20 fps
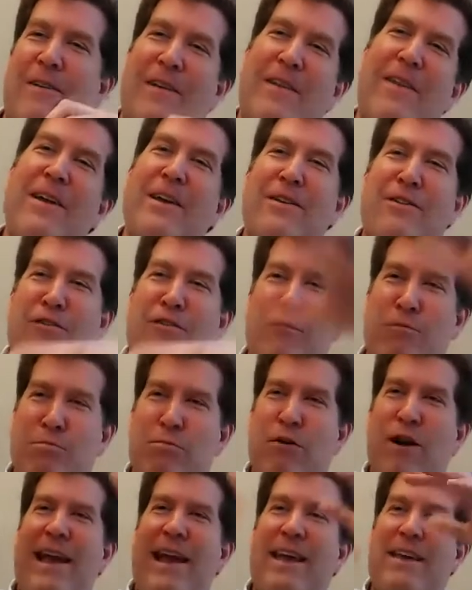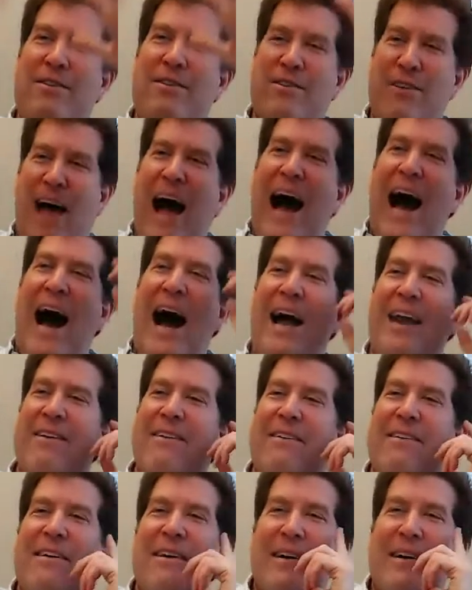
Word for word: and then it sprays hot